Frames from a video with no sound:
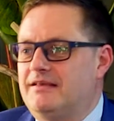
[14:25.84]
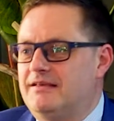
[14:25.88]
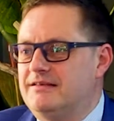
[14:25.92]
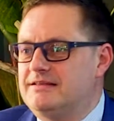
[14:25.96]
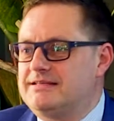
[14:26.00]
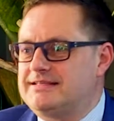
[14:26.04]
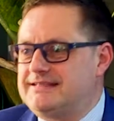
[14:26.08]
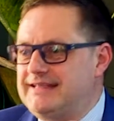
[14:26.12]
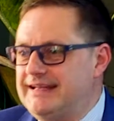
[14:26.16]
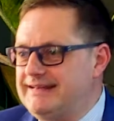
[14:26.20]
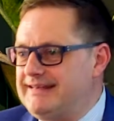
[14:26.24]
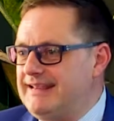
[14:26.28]

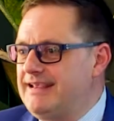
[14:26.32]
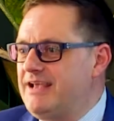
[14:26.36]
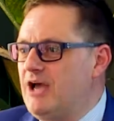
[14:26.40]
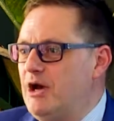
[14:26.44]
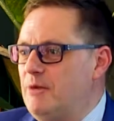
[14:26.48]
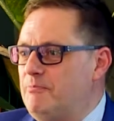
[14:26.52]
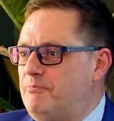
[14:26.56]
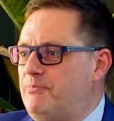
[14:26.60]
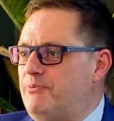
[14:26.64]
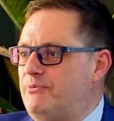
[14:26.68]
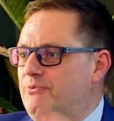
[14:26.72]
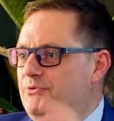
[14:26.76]
setting
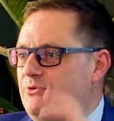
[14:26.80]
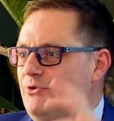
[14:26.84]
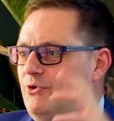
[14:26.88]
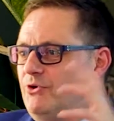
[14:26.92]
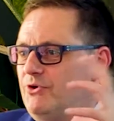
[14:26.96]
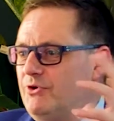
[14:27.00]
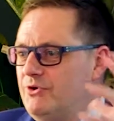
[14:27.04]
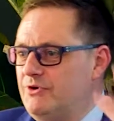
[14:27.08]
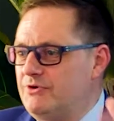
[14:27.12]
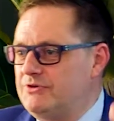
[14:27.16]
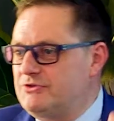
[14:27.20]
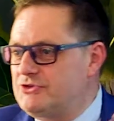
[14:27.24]
up
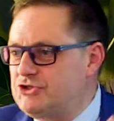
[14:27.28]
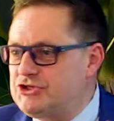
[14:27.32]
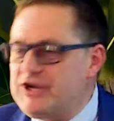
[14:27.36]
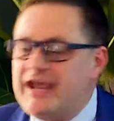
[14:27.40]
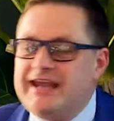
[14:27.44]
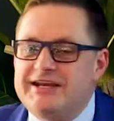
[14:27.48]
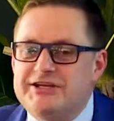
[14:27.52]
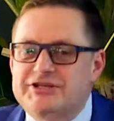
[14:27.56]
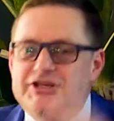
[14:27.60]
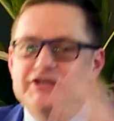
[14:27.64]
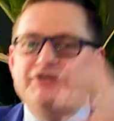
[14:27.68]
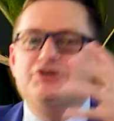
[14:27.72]
or
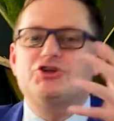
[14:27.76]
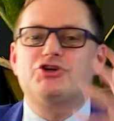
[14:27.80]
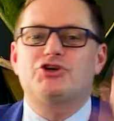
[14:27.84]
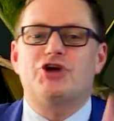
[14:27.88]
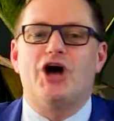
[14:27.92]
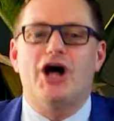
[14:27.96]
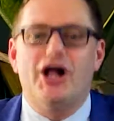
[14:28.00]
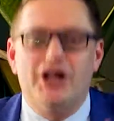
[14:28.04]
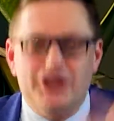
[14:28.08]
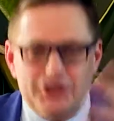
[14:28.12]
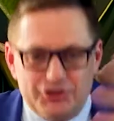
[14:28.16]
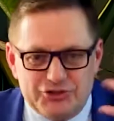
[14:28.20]
changing the
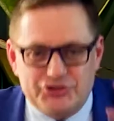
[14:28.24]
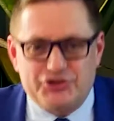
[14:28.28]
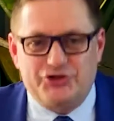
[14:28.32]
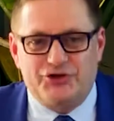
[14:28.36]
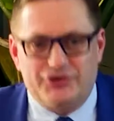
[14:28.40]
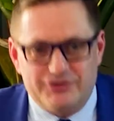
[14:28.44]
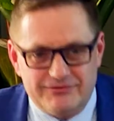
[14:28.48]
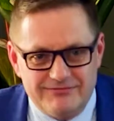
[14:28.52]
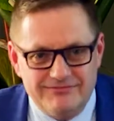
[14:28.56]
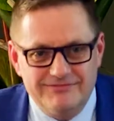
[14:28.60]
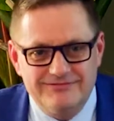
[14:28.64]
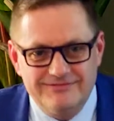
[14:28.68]

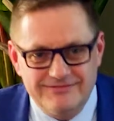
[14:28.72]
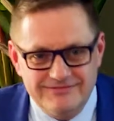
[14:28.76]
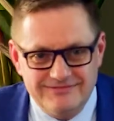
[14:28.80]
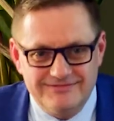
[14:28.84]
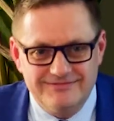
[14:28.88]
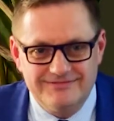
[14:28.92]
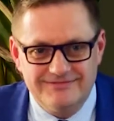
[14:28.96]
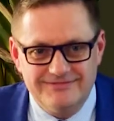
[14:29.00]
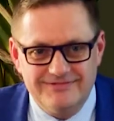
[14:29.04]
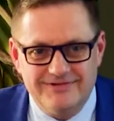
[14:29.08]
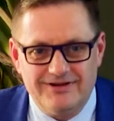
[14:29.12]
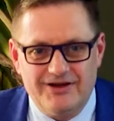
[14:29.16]
culture
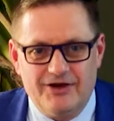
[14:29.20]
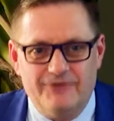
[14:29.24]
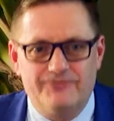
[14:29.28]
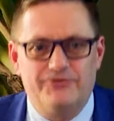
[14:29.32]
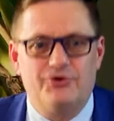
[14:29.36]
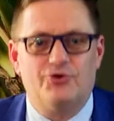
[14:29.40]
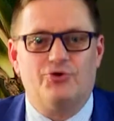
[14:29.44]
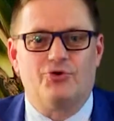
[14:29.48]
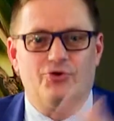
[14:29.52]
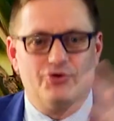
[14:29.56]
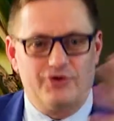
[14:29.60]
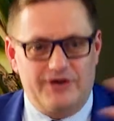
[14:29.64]
of
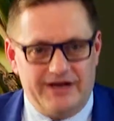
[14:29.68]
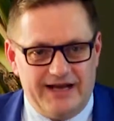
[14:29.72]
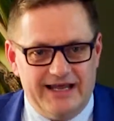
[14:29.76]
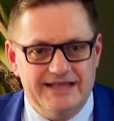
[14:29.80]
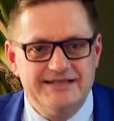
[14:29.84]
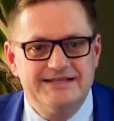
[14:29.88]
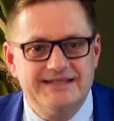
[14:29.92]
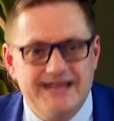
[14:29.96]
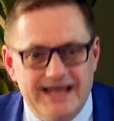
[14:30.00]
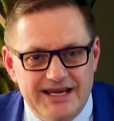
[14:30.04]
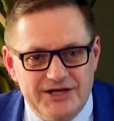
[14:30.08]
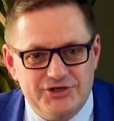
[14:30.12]
your
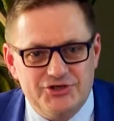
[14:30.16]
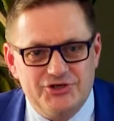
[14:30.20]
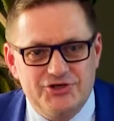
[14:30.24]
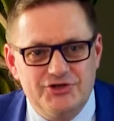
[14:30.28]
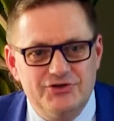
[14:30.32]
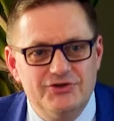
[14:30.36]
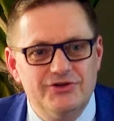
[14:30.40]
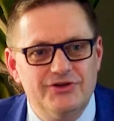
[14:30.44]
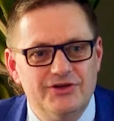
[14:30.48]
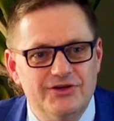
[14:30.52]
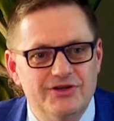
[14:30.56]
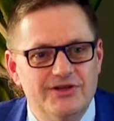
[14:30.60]

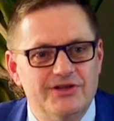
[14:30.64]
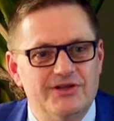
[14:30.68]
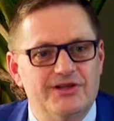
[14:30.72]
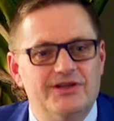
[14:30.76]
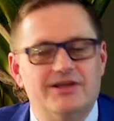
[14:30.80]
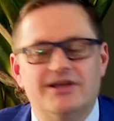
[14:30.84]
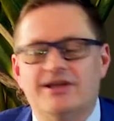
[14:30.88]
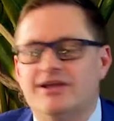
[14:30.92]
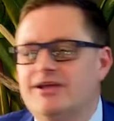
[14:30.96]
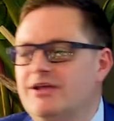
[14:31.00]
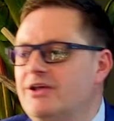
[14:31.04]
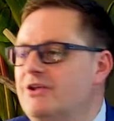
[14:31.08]
organization
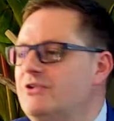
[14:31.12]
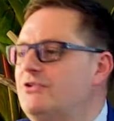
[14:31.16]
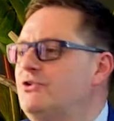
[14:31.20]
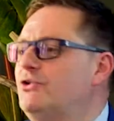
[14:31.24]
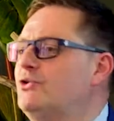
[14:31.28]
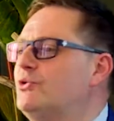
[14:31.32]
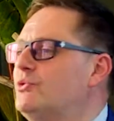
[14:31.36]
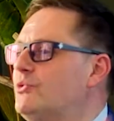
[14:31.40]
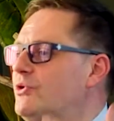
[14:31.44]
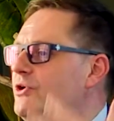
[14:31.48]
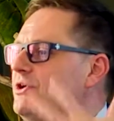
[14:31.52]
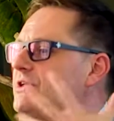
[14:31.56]

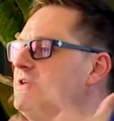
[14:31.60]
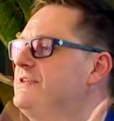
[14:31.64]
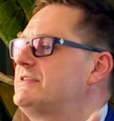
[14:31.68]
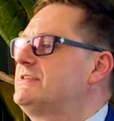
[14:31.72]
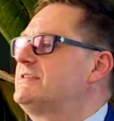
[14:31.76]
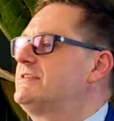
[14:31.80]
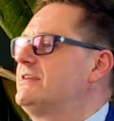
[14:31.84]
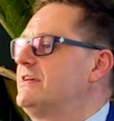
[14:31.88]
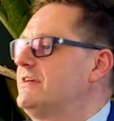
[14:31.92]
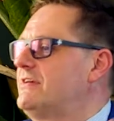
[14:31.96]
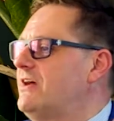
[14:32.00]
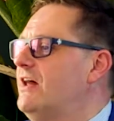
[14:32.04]

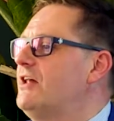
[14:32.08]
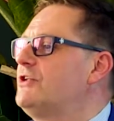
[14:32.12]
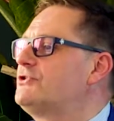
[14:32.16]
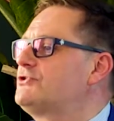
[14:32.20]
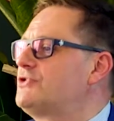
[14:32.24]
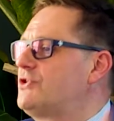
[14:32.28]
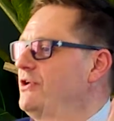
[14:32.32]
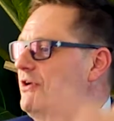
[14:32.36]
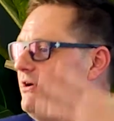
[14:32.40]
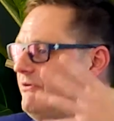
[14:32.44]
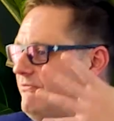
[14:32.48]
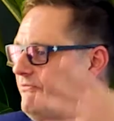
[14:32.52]
towards a
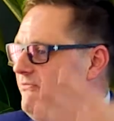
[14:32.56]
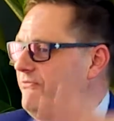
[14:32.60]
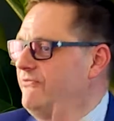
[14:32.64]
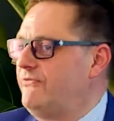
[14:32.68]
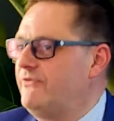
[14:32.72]
culture of